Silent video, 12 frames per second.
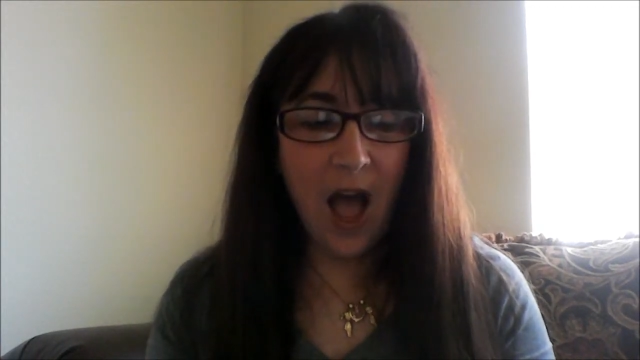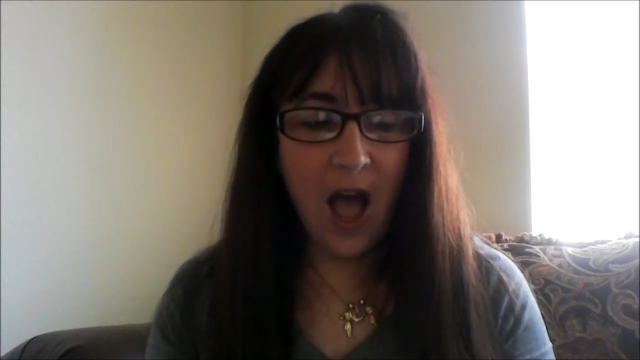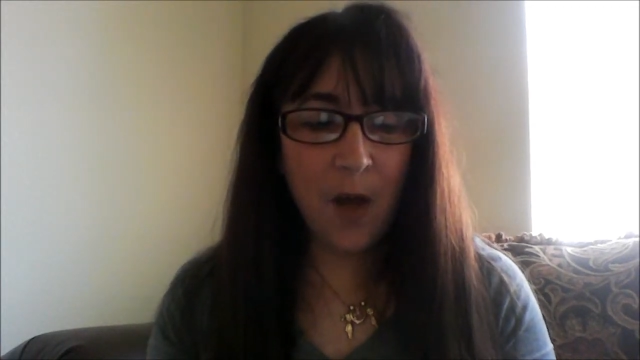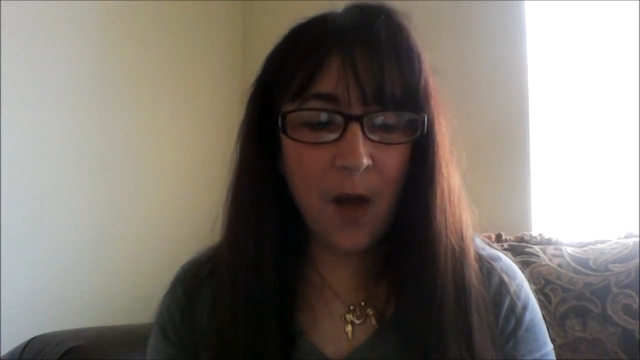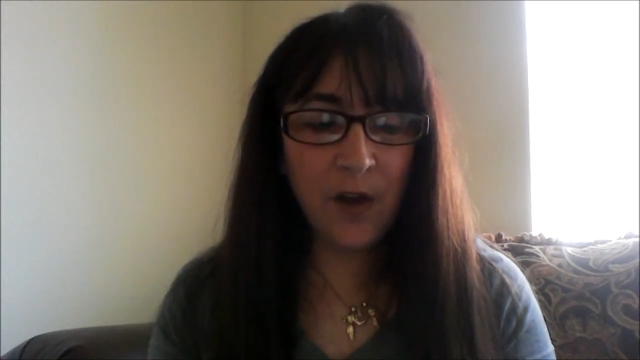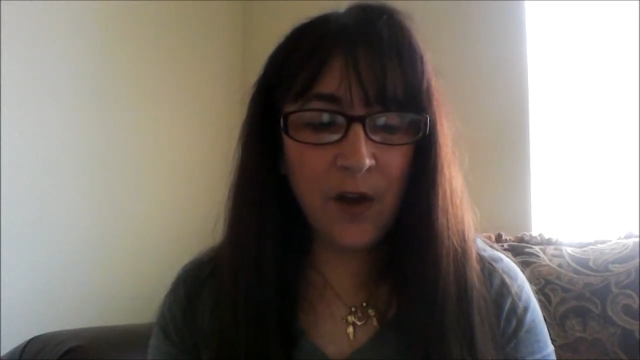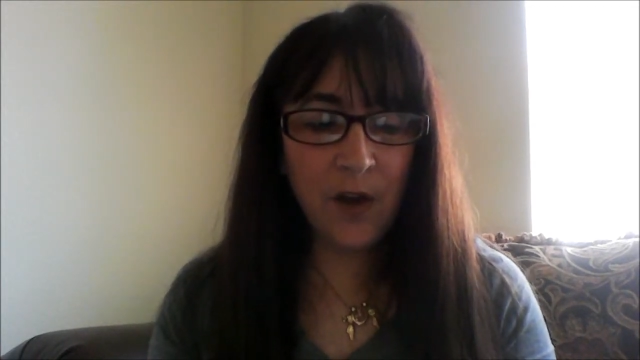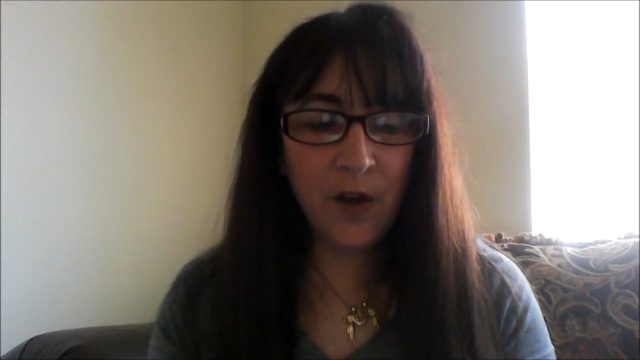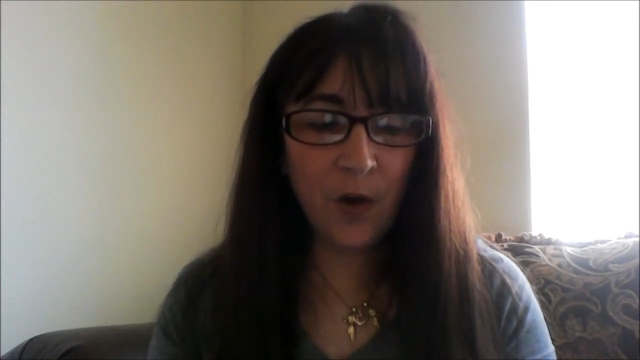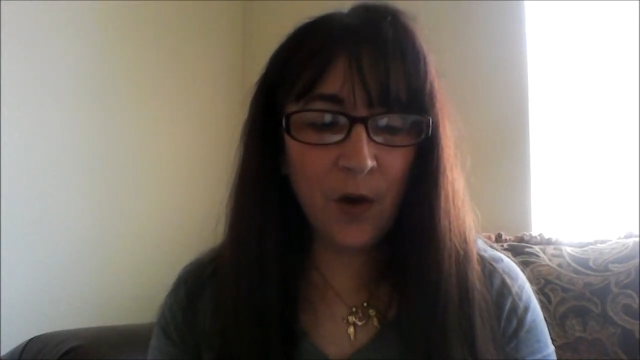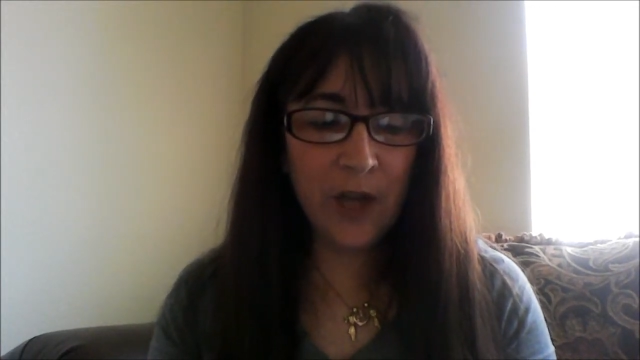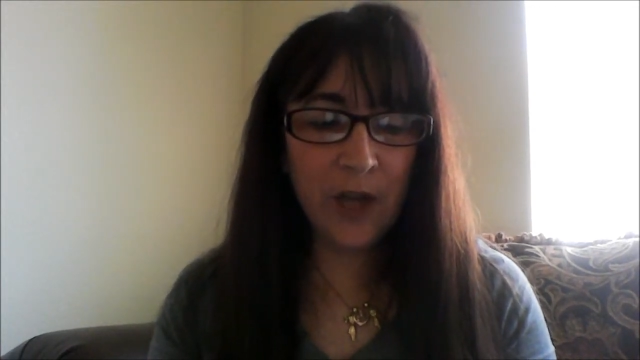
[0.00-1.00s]

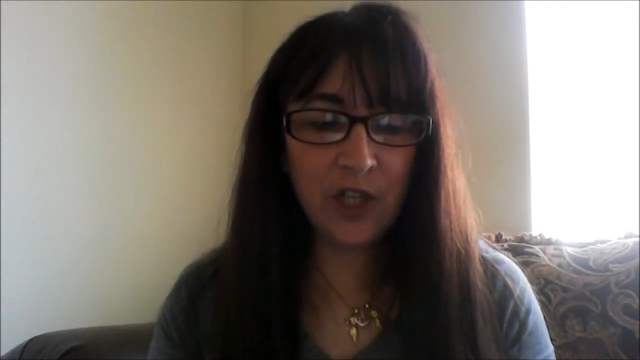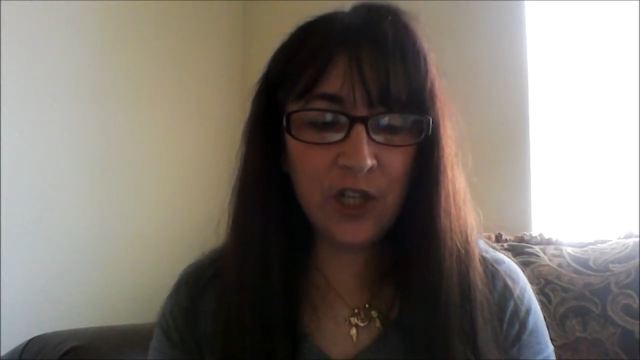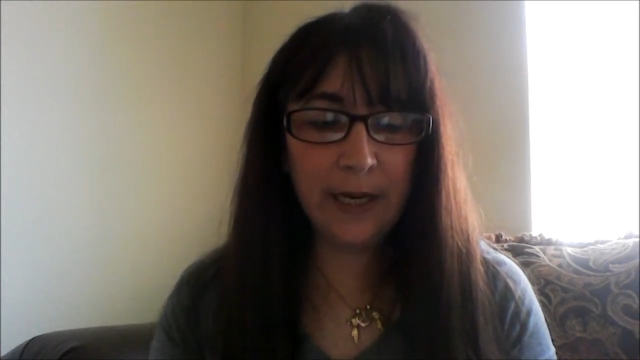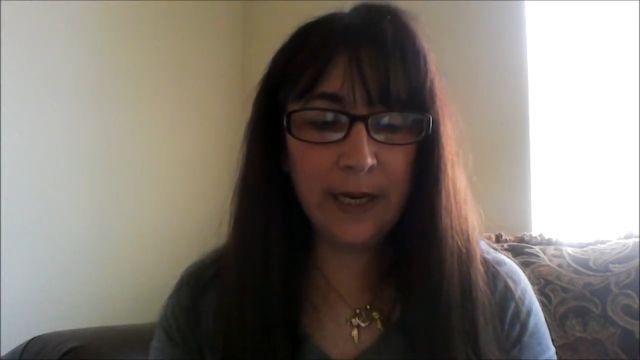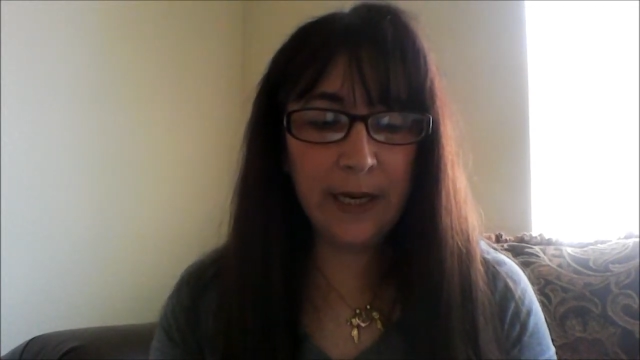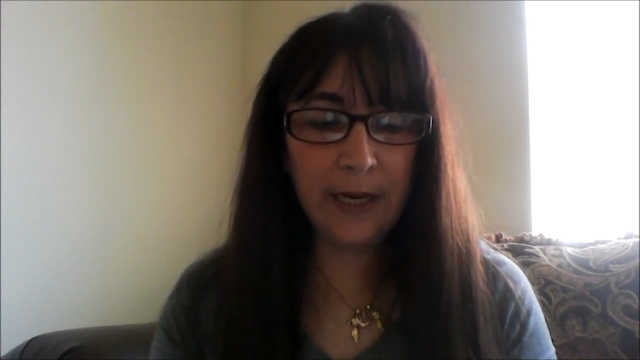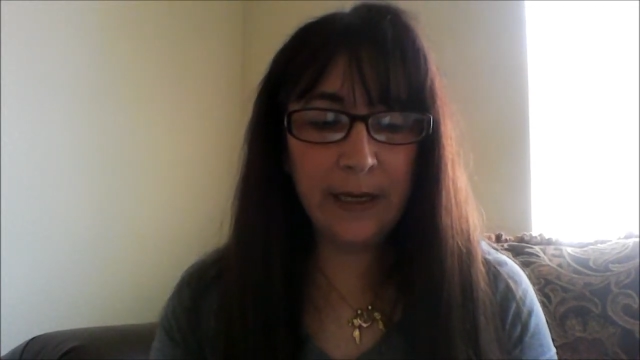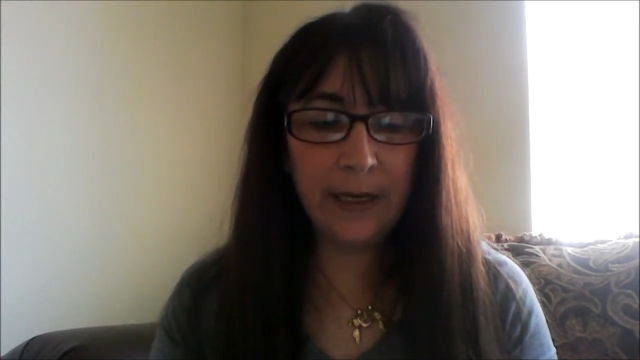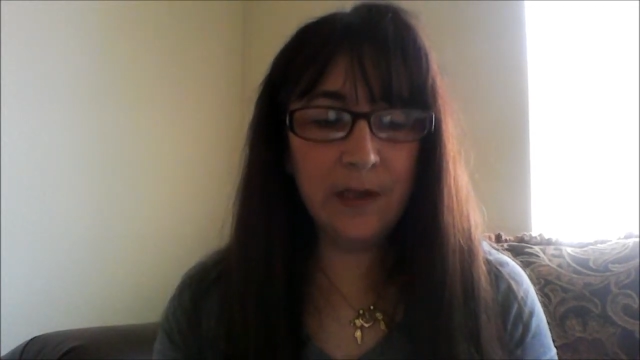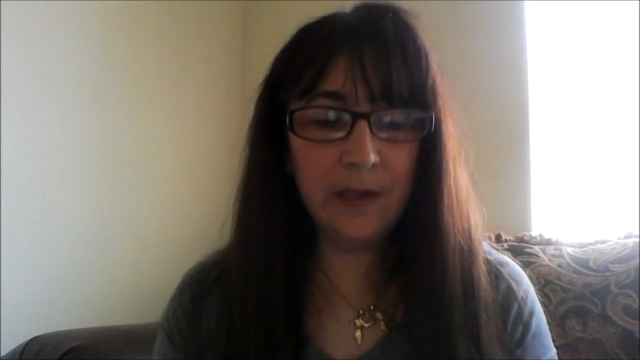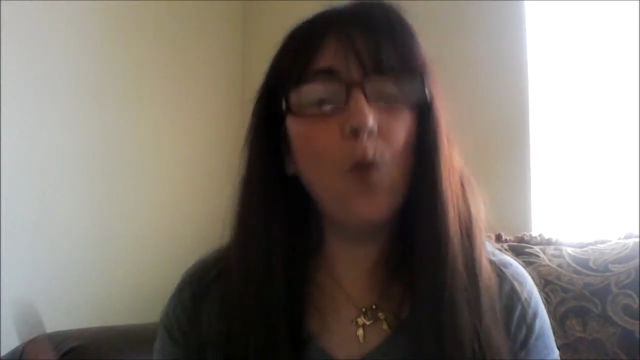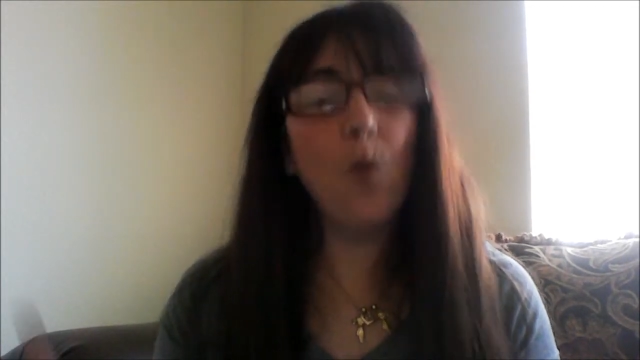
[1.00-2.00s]
Another question
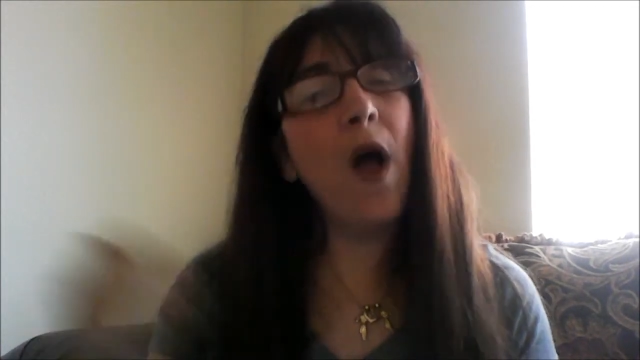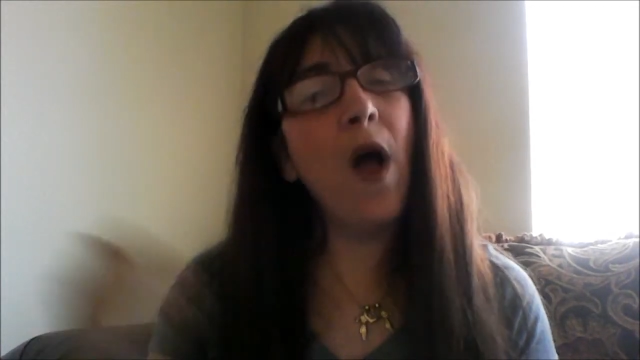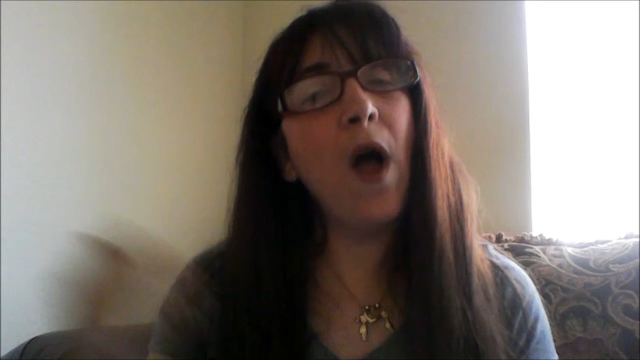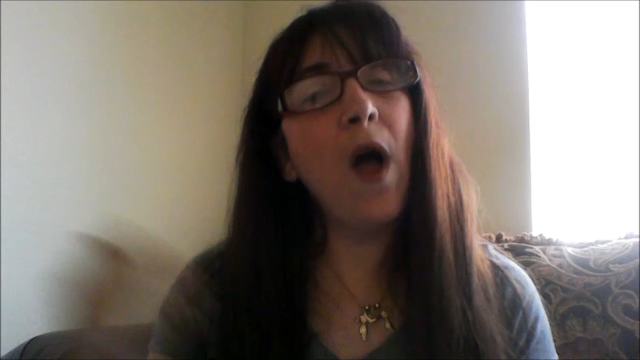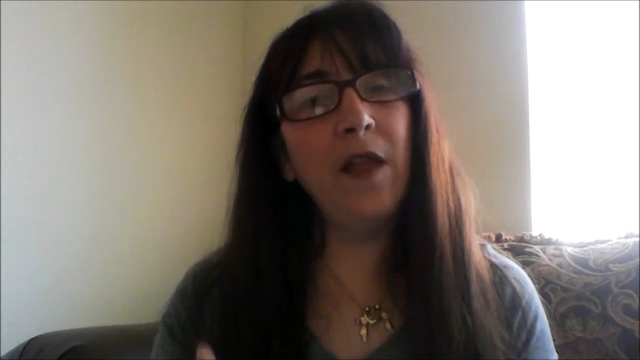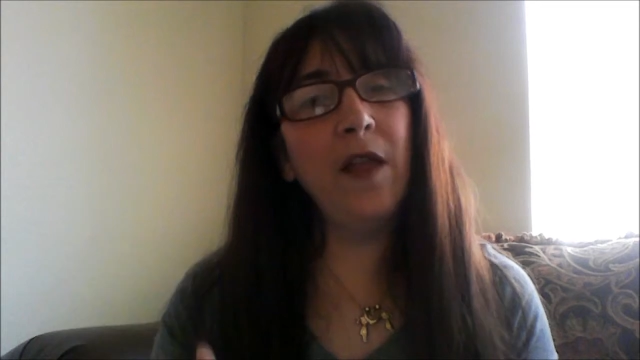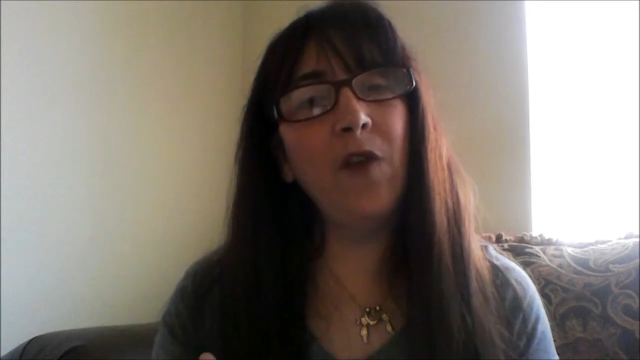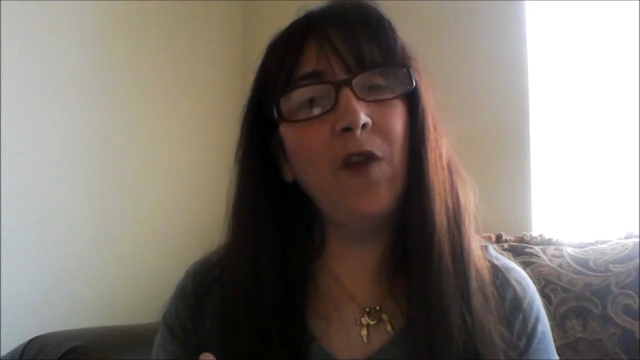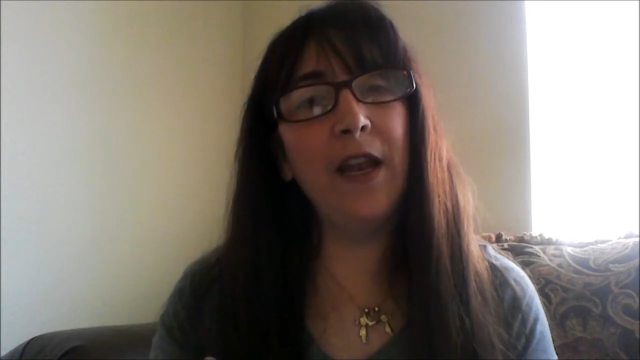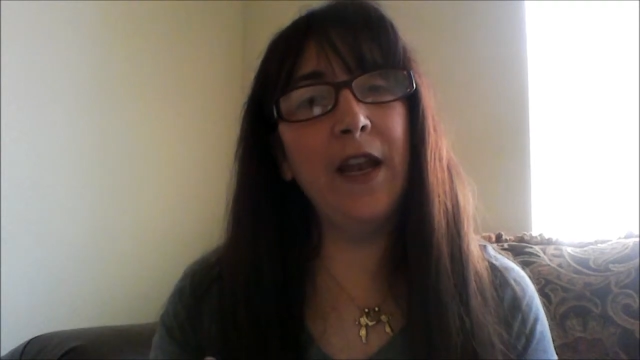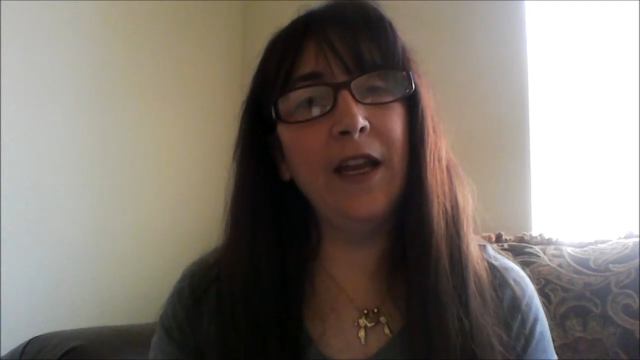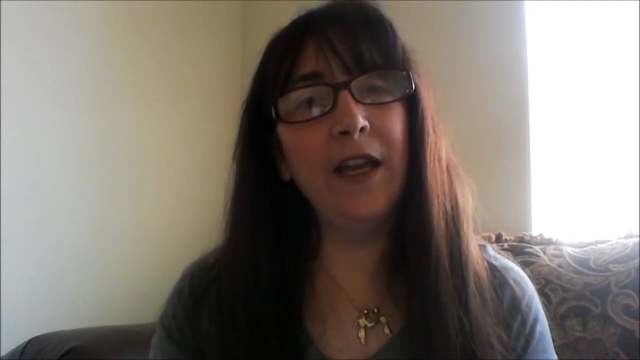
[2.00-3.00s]
is, while I'm
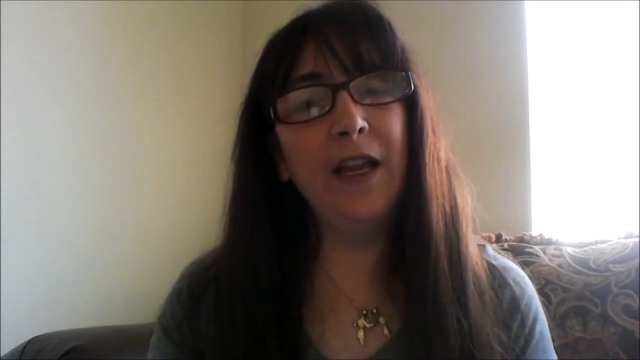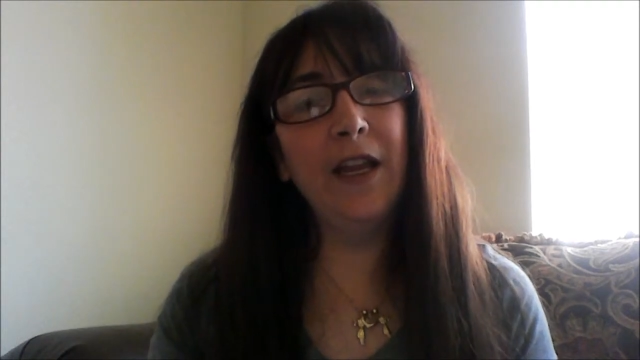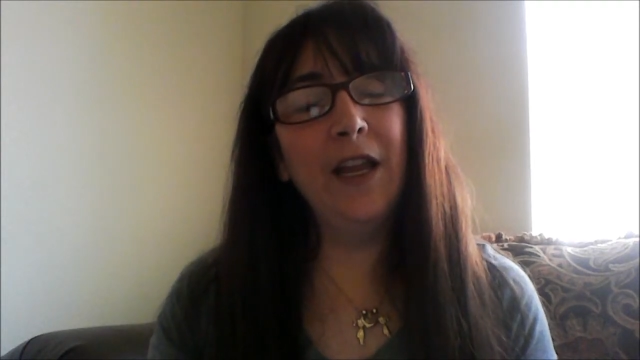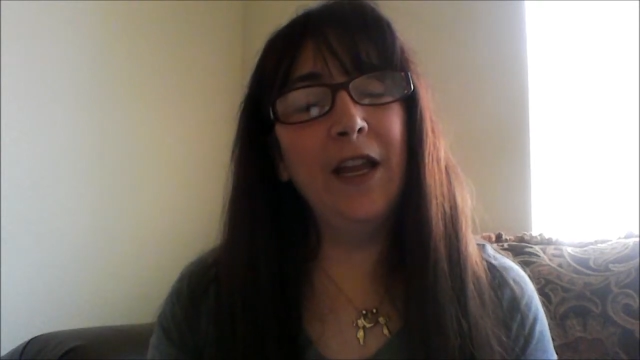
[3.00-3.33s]
writing,